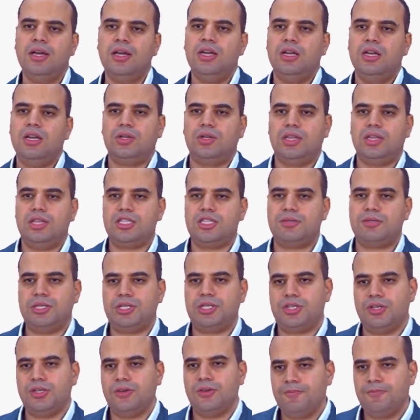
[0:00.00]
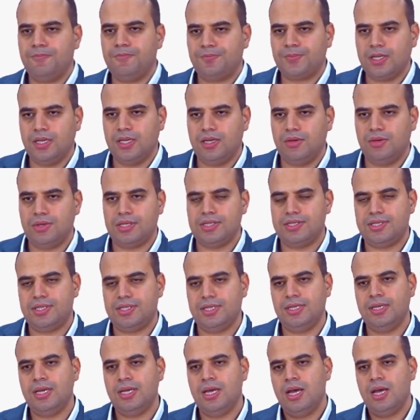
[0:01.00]
look at this picture, we can
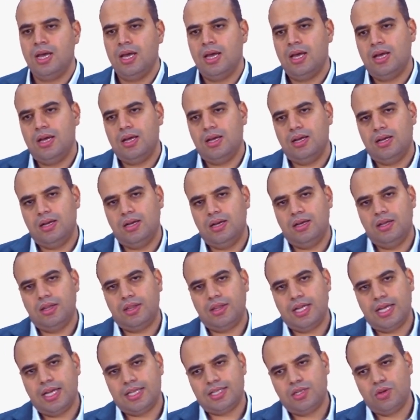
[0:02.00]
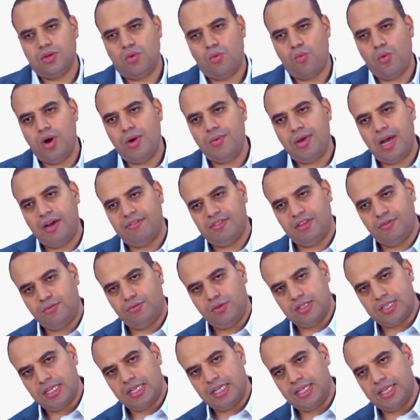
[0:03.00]
see that where we have the
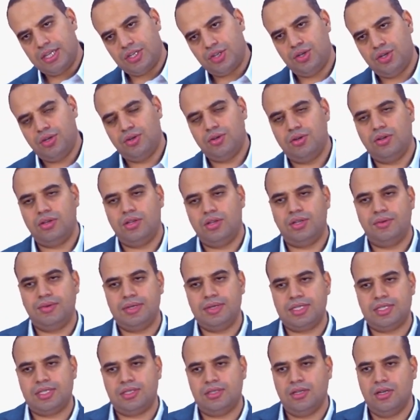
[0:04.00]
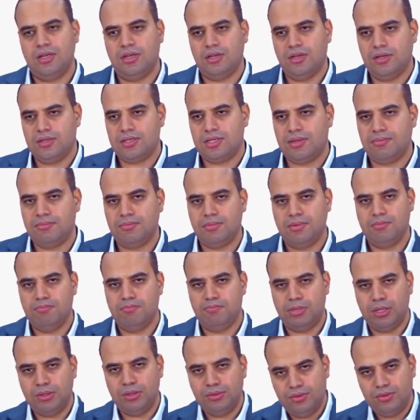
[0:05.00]
fuselage, there is some
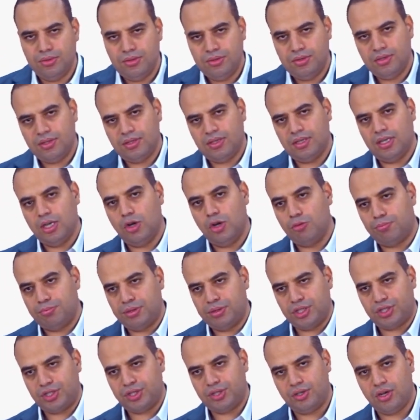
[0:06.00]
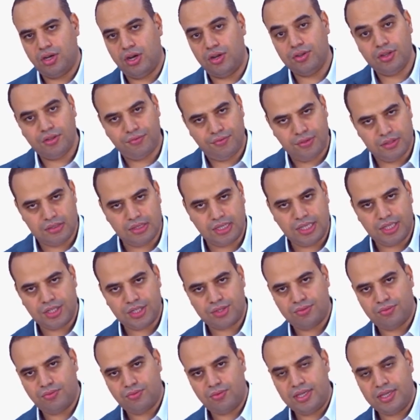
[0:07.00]
blue low pressure on the fuselage,
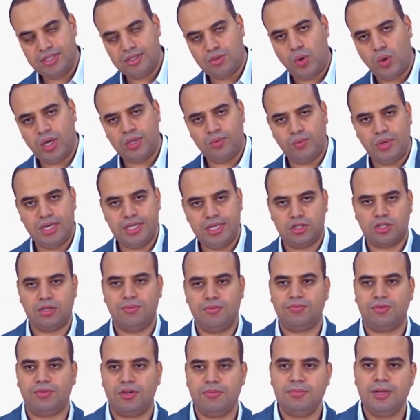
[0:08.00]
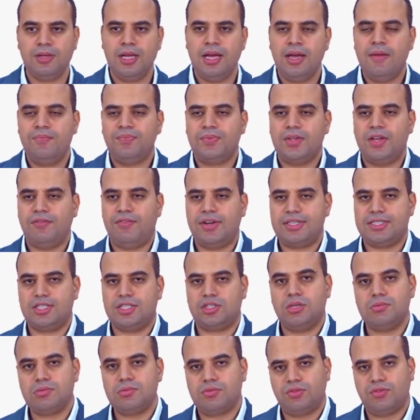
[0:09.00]
right? So where it comes from? In fact, it
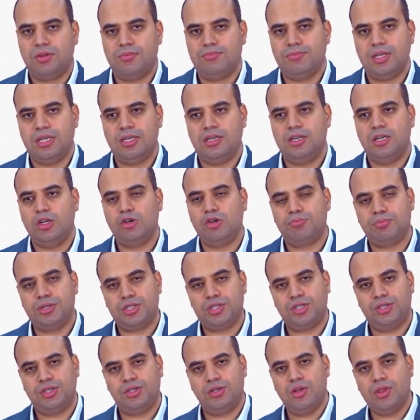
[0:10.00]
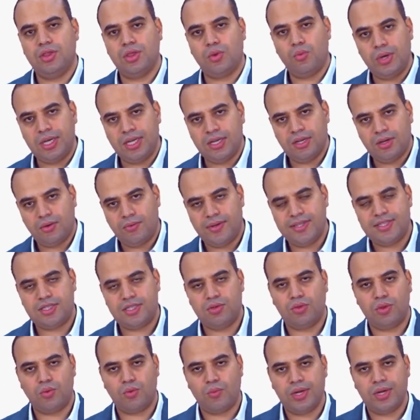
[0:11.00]
comes from the low pressure on the wing, right? So
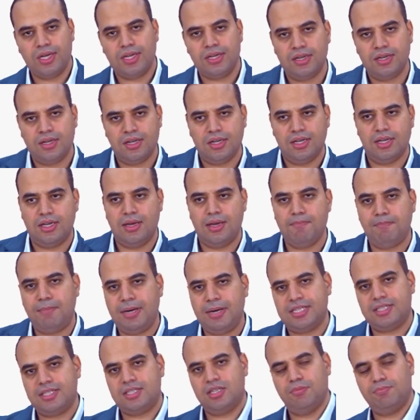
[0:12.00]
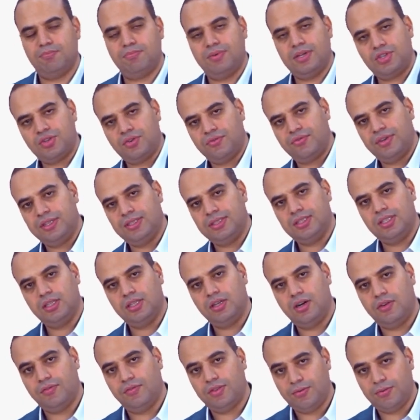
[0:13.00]
the wing impacts the pressure field
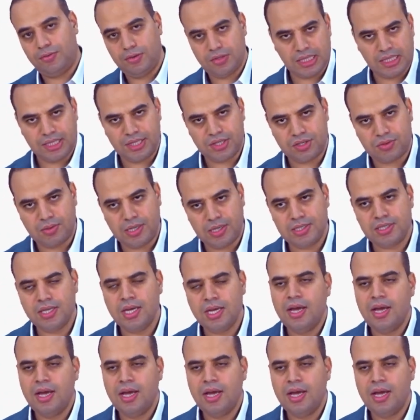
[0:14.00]
of the fuselage, right?